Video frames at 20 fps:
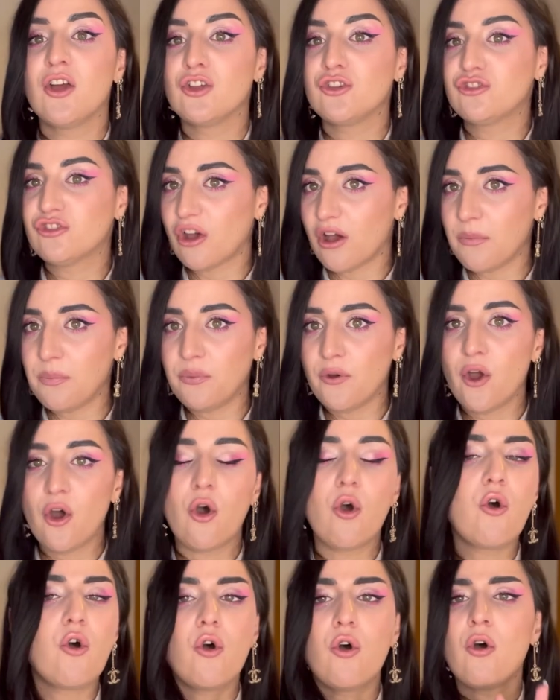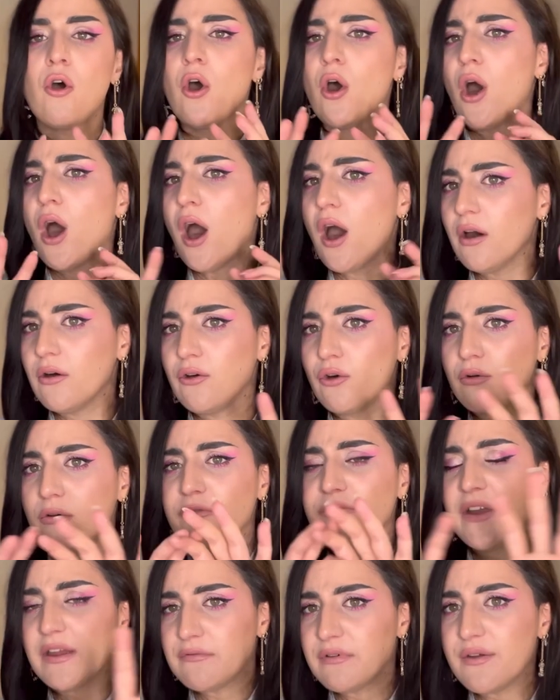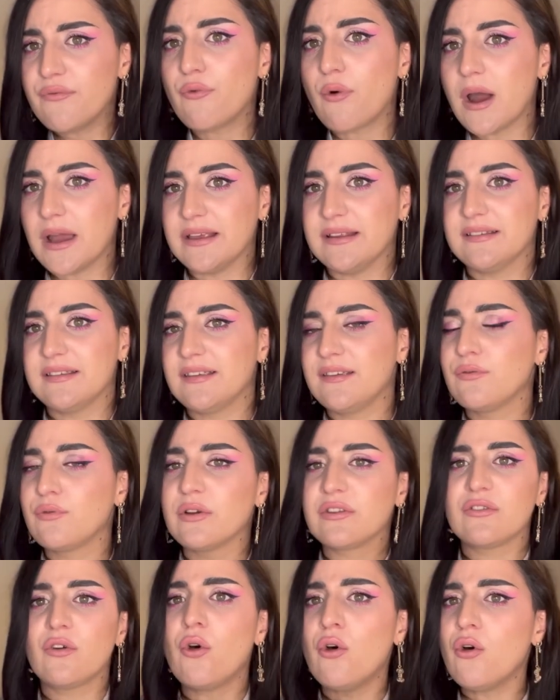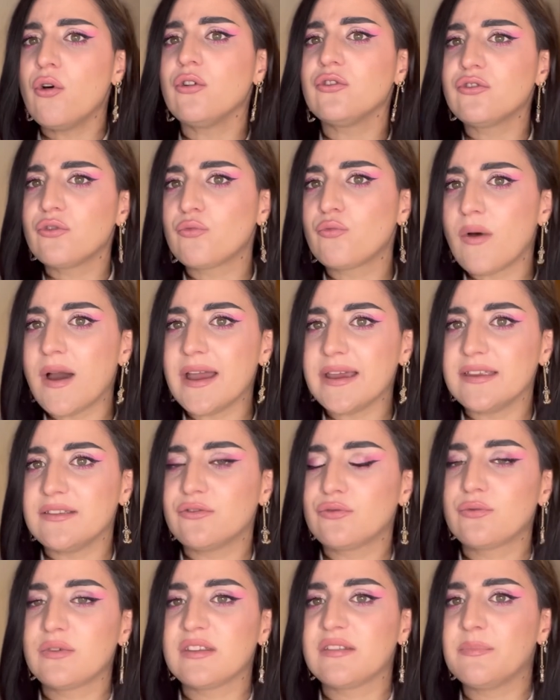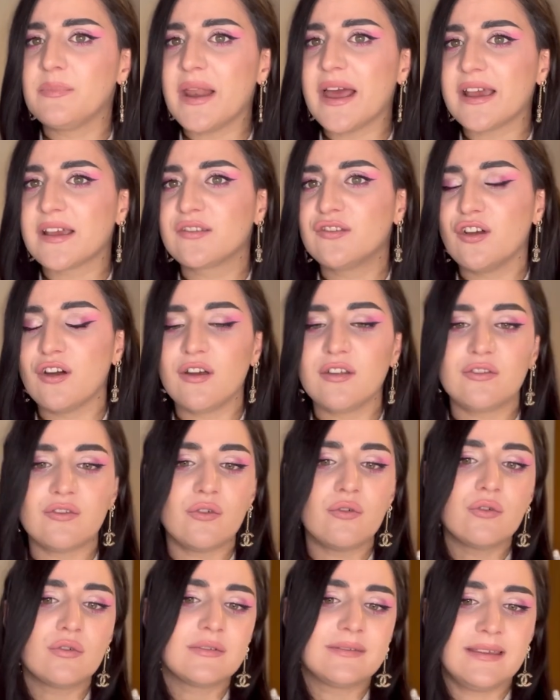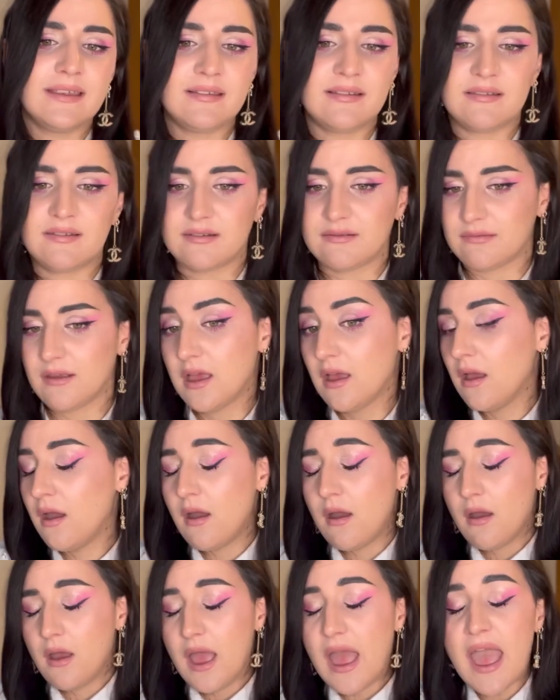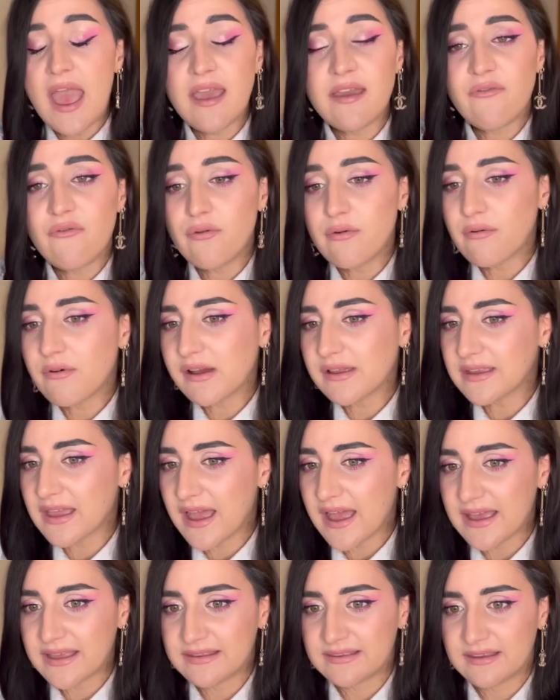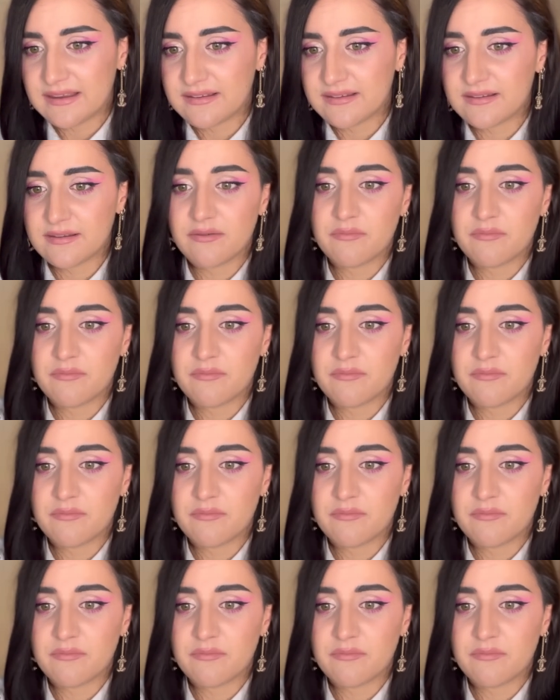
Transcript: top or very white. It was all the white with black dot or this. Everyone had this.